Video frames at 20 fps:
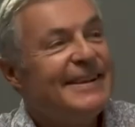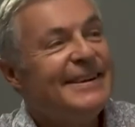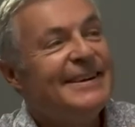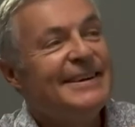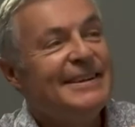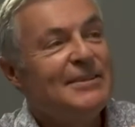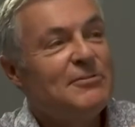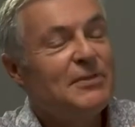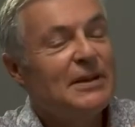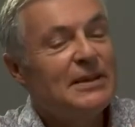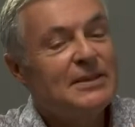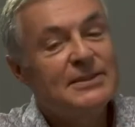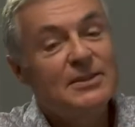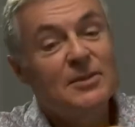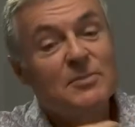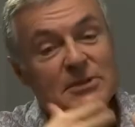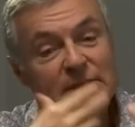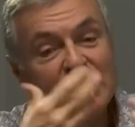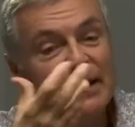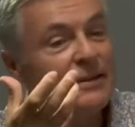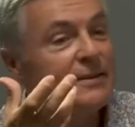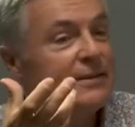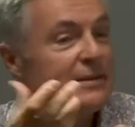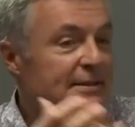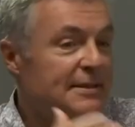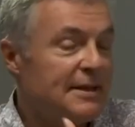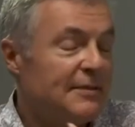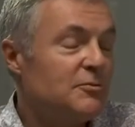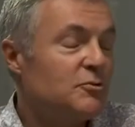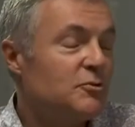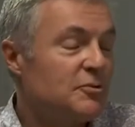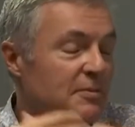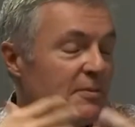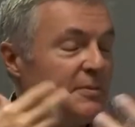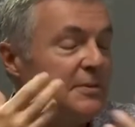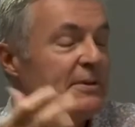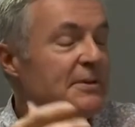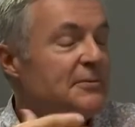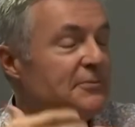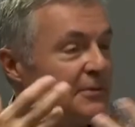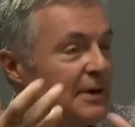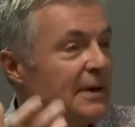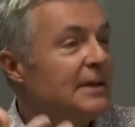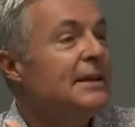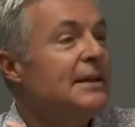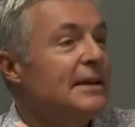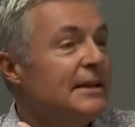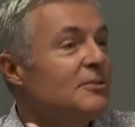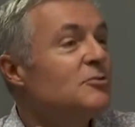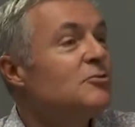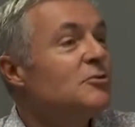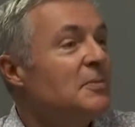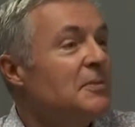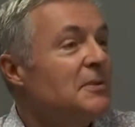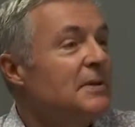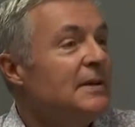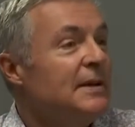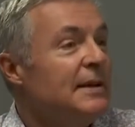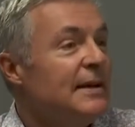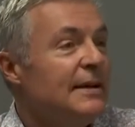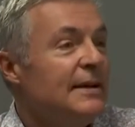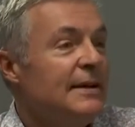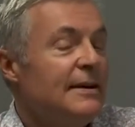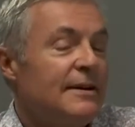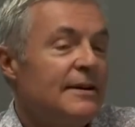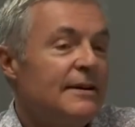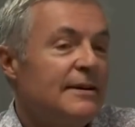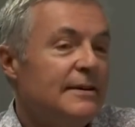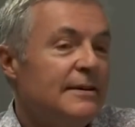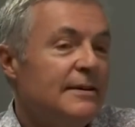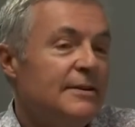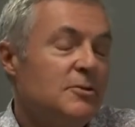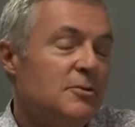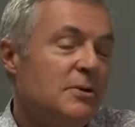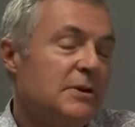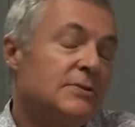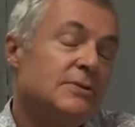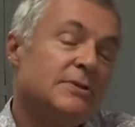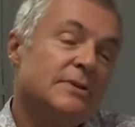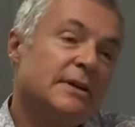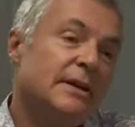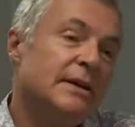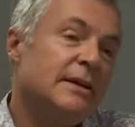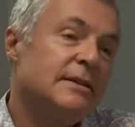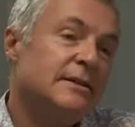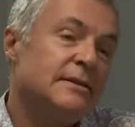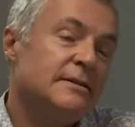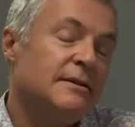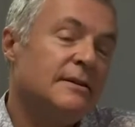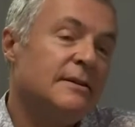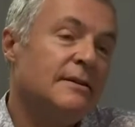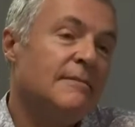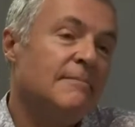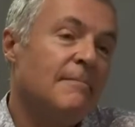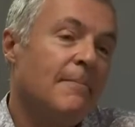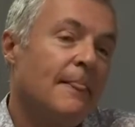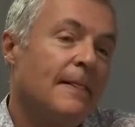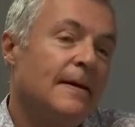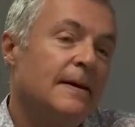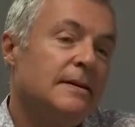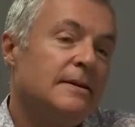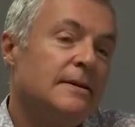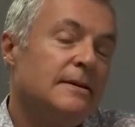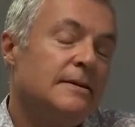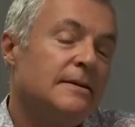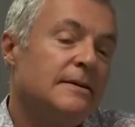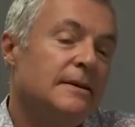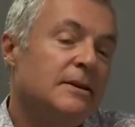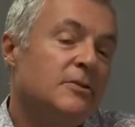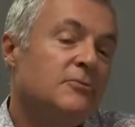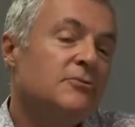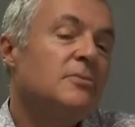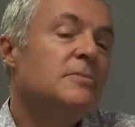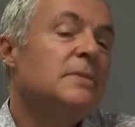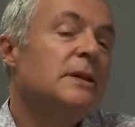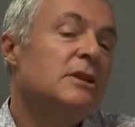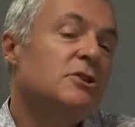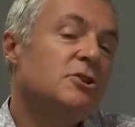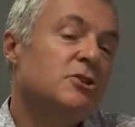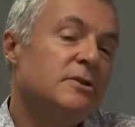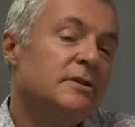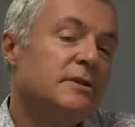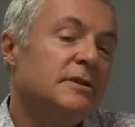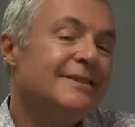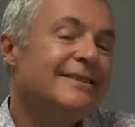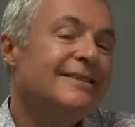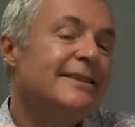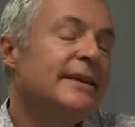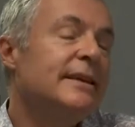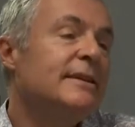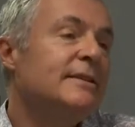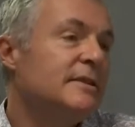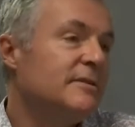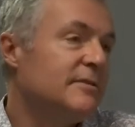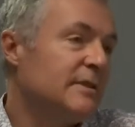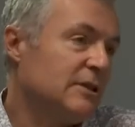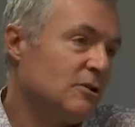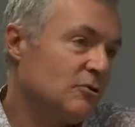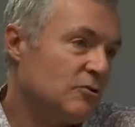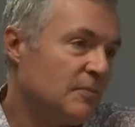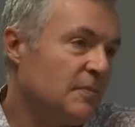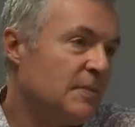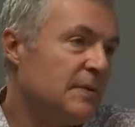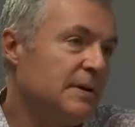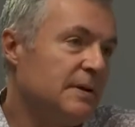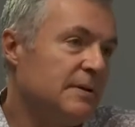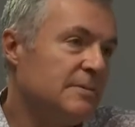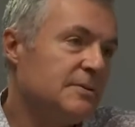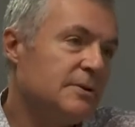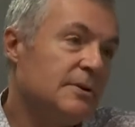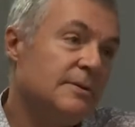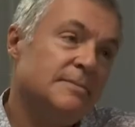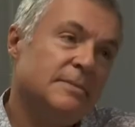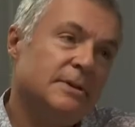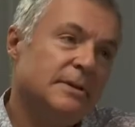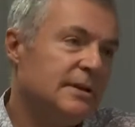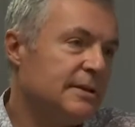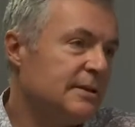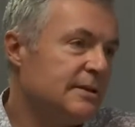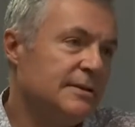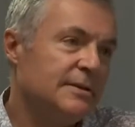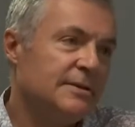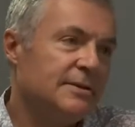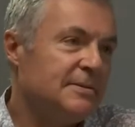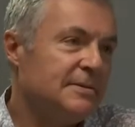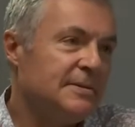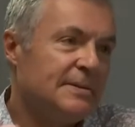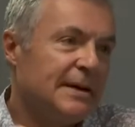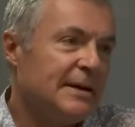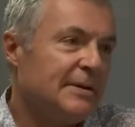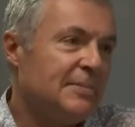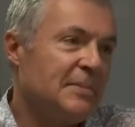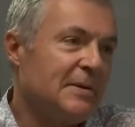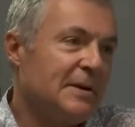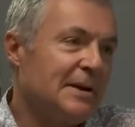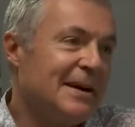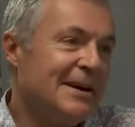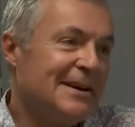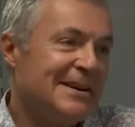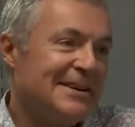In fact, some scientists have trouble defining entropy. You could say it's information is negative entropy, but that's not helping.